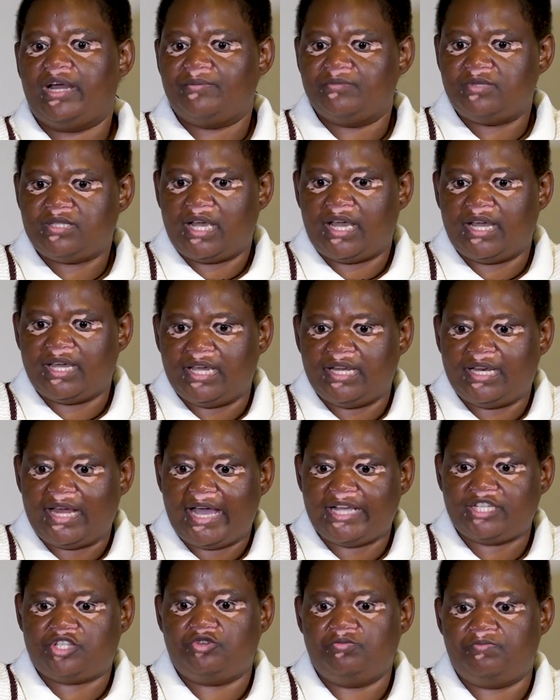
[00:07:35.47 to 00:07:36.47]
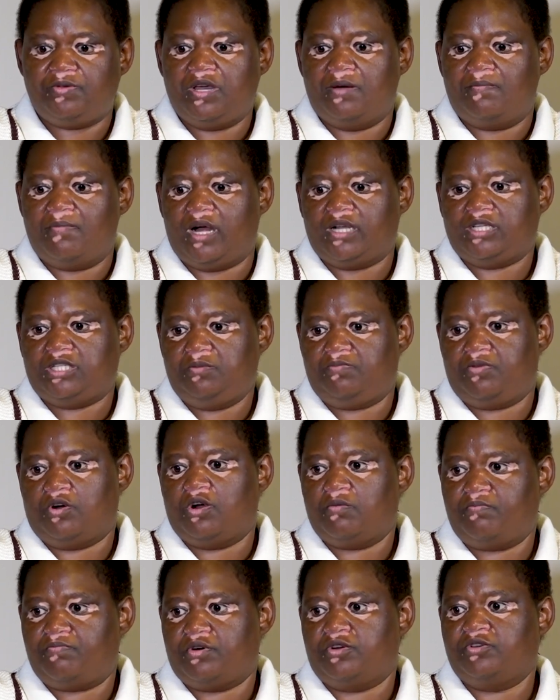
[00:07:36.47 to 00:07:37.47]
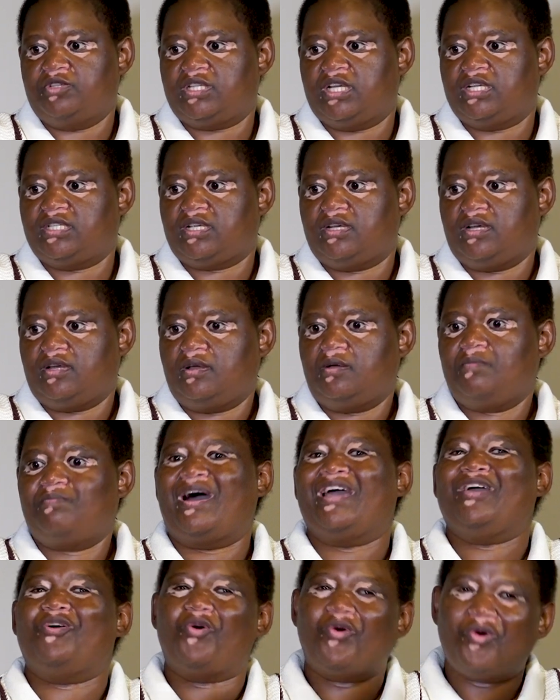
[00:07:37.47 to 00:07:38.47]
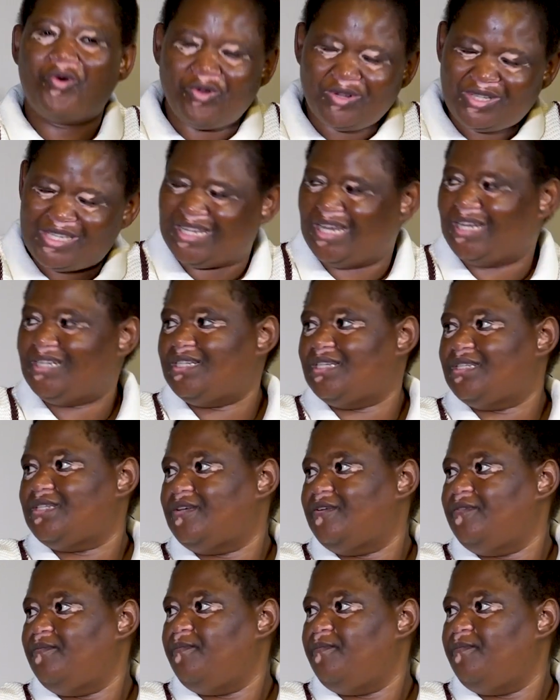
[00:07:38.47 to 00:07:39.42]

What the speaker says: I'm saying it has to be a multi-pronged process by all sectors.